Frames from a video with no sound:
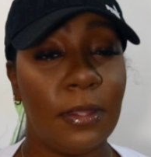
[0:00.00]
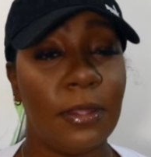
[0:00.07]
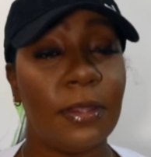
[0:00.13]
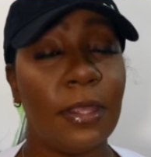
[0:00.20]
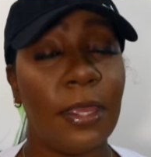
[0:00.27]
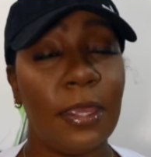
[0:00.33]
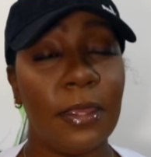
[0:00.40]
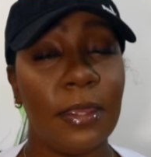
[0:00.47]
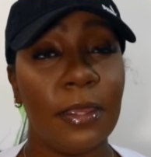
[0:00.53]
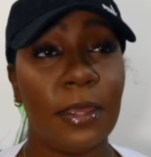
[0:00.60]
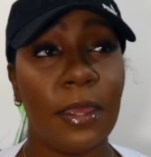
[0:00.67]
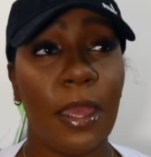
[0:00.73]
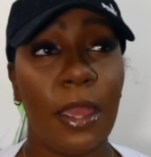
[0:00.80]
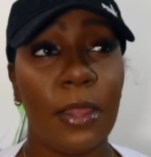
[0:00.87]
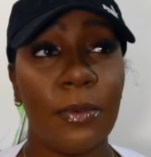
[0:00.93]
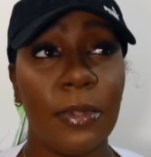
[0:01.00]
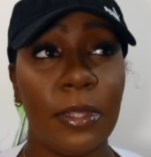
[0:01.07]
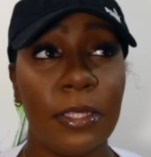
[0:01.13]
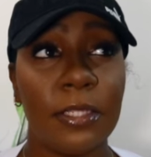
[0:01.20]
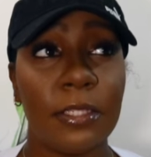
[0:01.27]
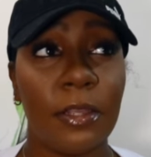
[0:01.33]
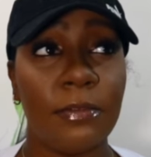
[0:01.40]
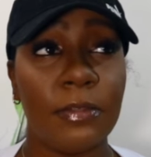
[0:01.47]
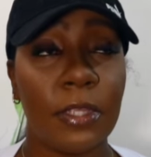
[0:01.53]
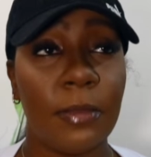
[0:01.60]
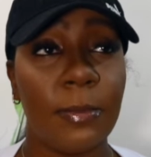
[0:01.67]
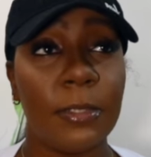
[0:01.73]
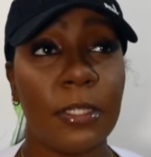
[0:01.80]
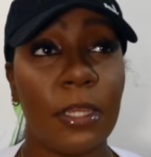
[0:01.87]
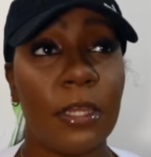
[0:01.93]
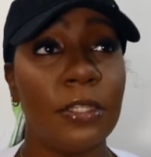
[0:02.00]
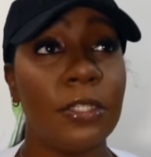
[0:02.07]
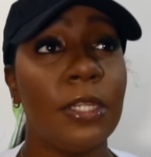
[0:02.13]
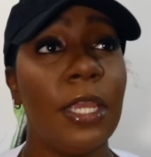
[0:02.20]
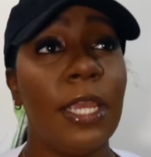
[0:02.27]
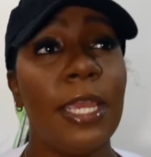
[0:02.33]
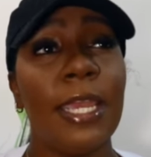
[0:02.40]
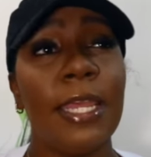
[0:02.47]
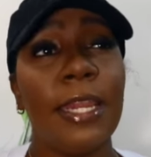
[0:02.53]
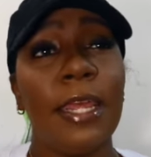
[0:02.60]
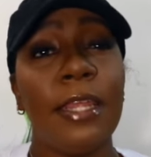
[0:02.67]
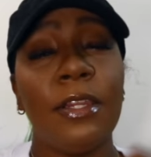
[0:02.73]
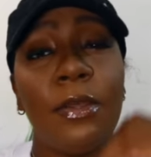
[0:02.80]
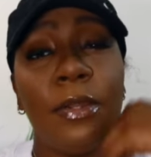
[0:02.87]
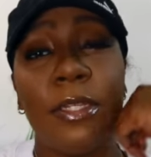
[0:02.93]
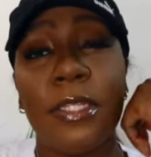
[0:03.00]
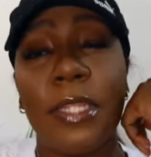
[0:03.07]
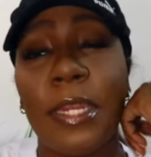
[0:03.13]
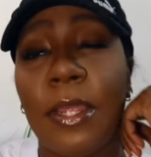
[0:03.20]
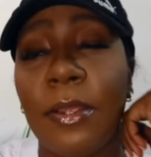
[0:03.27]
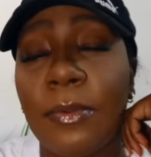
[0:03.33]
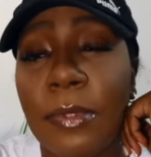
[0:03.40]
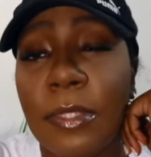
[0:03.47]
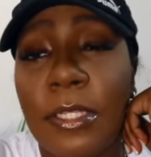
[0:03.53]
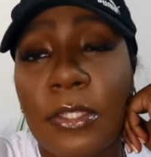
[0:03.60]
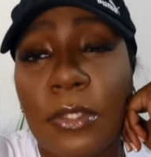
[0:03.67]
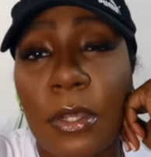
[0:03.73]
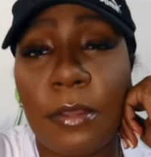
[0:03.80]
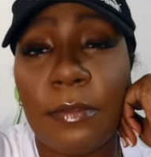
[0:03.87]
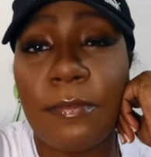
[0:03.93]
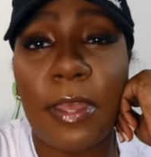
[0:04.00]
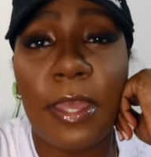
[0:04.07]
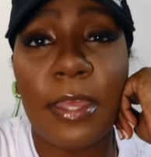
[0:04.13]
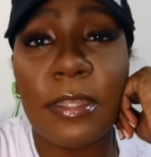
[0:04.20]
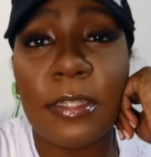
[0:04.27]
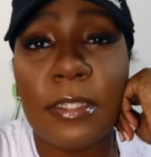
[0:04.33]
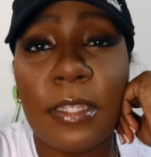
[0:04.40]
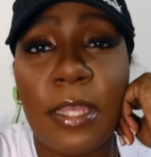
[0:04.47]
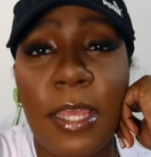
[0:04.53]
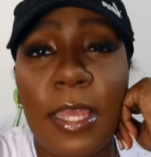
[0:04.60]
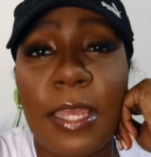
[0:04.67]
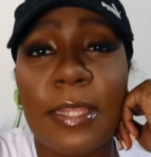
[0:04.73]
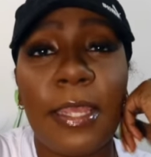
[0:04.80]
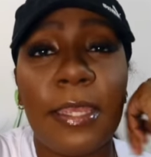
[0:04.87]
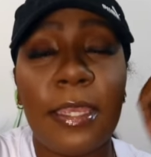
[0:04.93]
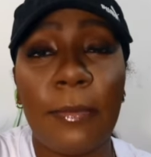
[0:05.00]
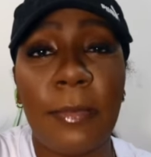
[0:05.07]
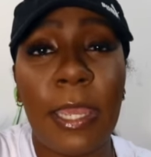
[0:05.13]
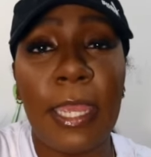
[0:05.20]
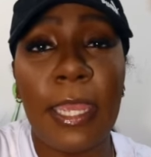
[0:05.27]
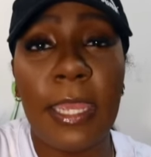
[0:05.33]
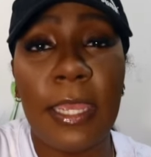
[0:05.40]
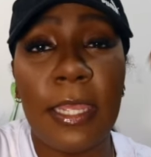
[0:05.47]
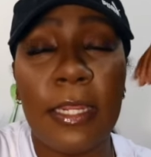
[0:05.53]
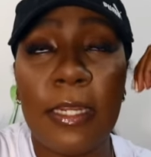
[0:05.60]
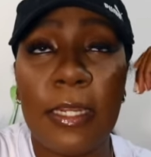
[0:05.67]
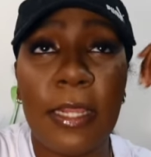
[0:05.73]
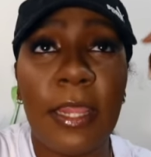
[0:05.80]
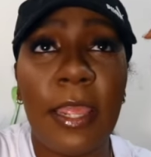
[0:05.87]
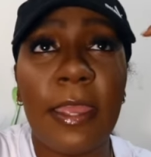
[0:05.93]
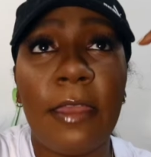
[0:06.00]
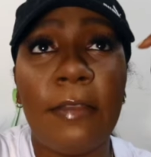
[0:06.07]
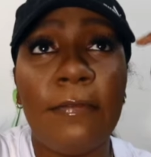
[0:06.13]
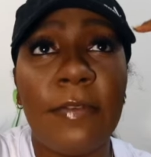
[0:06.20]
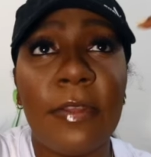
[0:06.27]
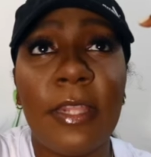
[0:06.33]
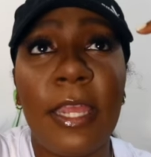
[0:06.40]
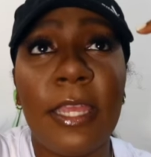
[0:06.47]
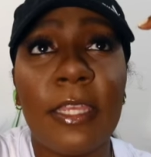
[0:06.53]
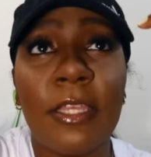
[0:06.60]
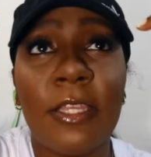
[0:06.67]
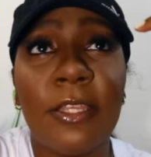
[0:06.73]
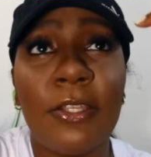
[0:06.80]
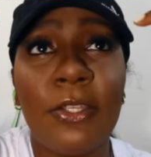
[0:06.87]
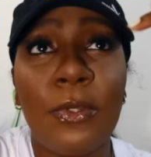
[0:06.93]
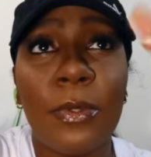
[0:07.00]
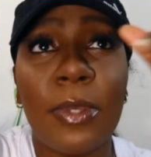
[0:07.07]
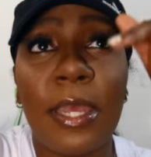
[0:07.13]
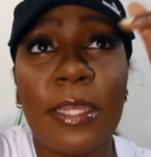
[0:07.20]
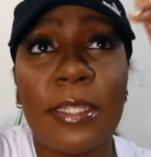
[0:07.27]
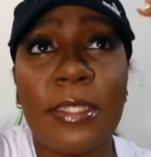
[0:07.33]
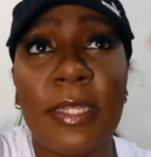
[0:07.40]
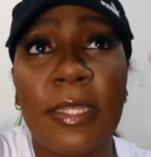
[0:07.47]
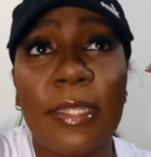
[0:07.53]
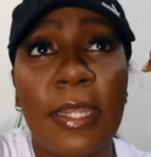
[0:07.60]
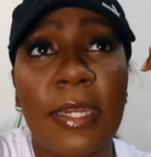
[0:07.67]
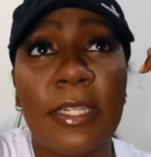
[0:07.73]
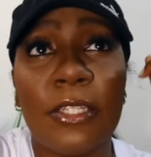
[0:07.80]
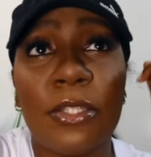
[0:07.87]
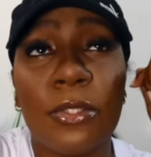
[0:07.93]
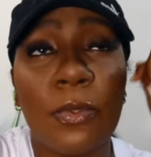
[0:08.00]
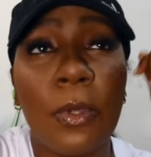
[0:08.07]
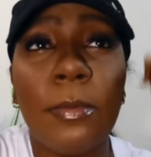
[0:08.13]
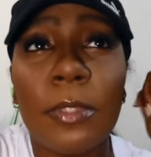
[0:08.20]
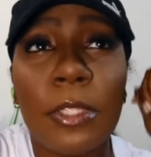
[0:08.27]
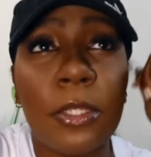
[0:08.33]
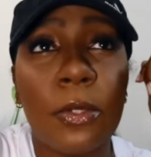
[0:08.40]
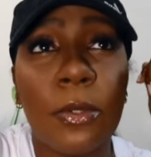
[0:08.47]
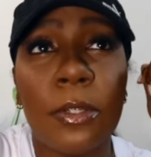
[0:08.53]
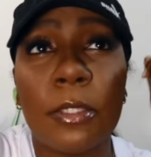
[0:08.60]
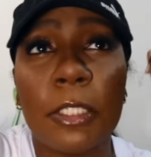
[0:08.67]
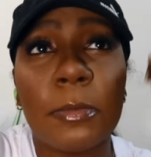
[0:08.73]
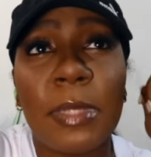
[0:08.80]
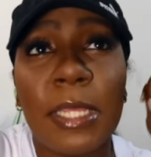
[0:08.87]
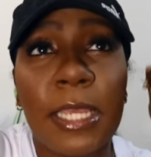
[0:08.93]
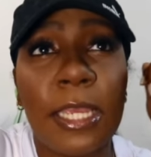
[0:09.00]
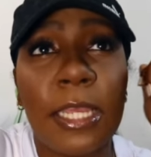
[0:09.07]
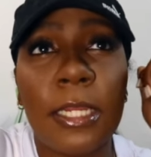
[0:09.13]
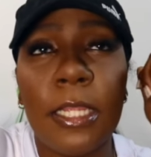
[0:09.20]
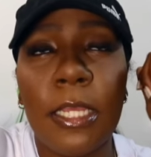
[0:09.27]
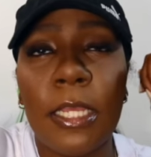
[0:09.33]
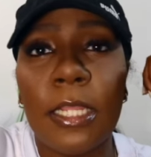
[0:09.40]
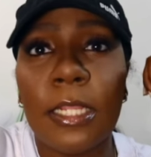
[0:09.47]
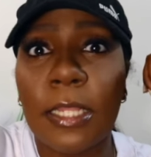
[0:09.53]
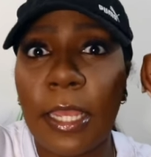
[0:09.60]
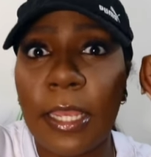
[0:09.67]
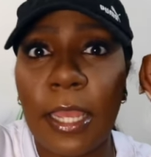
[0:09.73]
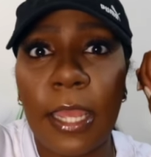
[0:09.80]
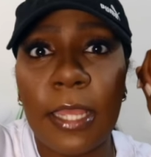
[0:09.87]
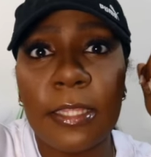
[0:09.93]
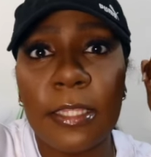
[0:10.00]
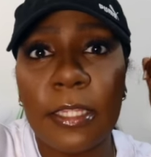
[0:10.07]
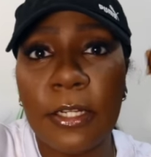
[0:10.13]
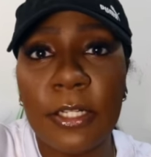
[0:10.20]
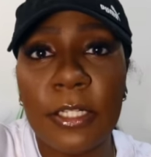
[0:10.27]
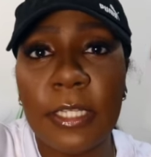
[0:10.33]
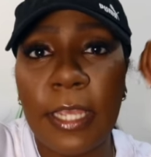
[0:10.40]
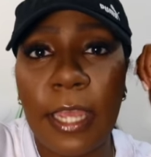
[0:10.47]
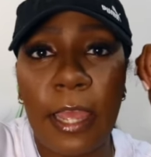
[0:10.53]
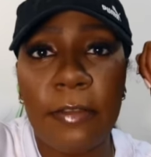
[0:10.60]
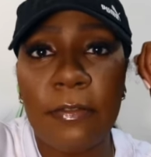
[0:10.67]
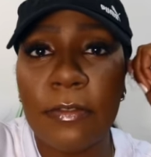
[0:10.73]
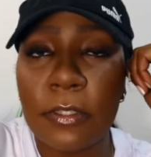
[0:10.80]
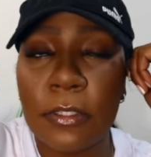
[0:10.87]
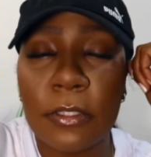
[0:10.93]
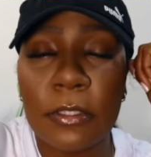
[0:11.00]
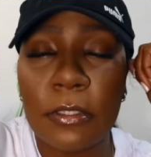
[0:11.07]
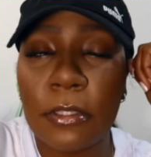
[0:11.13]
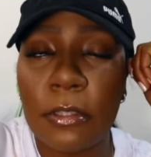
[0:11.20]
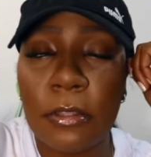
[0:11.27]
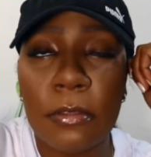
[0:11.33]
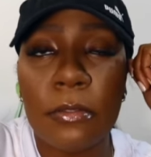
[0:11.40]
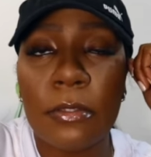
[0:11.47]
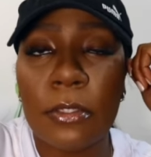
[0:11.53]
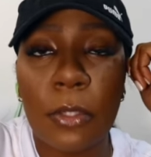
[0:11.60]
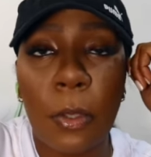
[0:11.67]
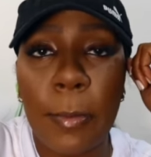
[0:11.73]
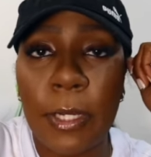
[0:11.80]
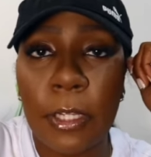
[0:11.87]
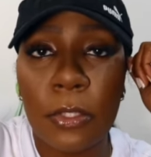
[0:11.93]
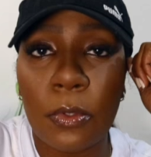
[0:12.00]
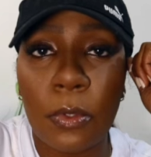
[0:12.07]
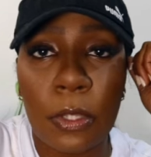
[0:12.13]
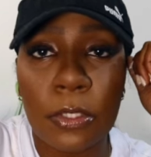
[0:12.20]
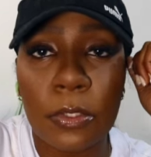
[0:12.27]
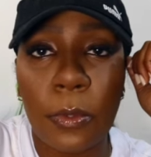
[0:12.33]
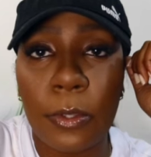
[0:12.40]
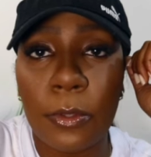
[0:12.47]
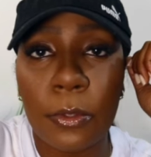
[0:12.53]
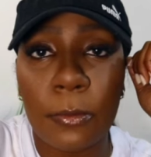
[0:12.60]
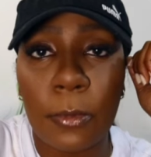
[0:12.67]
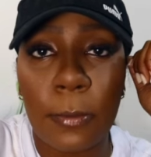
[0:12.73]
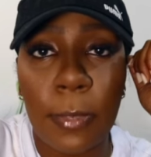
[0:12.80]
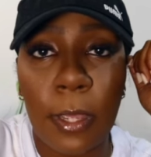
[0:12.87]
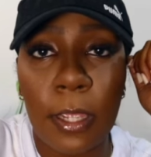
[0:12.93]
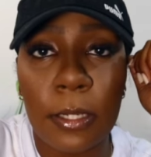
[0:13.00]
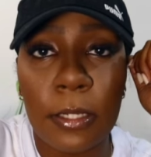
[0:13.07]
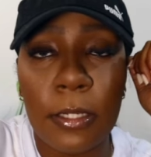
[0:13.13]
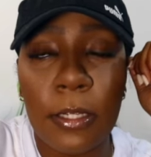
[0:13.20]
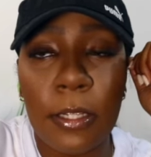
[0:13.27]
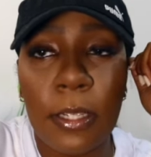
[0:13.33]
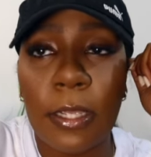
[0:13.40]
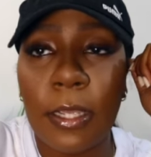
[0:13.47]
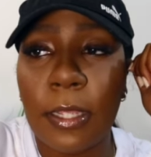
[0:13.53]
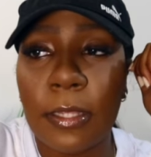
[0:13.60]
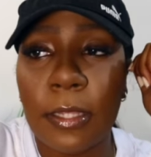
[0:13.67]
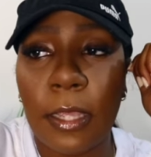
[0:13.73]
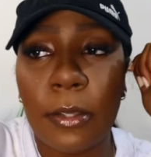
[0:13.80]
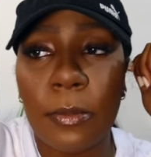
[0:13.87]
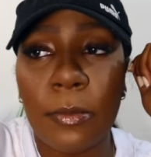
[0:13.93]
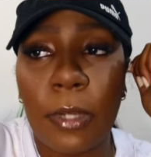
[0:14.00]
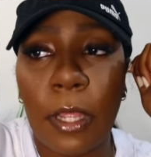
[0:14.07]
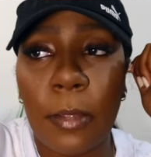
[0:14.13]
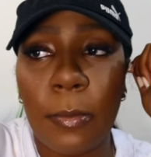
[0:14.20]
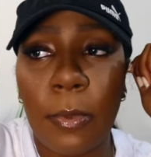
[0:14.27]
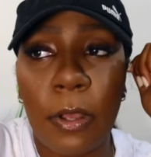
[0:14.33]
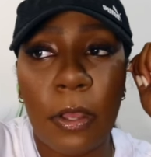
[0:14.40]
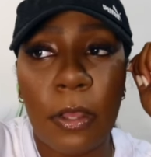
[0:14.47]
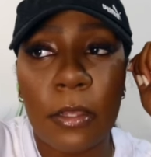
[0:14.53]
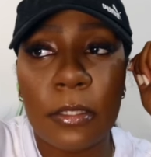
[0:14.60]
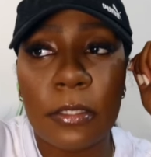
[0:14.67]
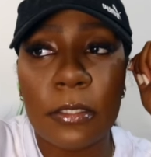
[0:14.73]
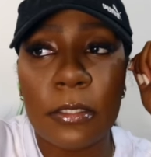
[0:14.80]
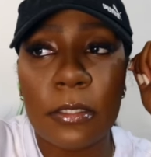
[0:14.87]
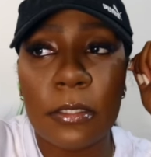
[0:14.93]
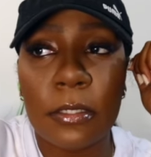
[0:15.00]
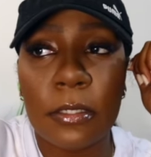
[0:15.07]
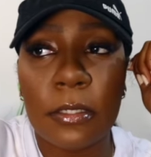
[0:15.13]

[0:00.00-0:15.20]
Like, I really self-sabotage. And I noticed that I really talk fast and like in my head, like I feel like you guys think that it's scripted or it's planned. Like I literally have so many thoughts going through my mind. And like when I pause,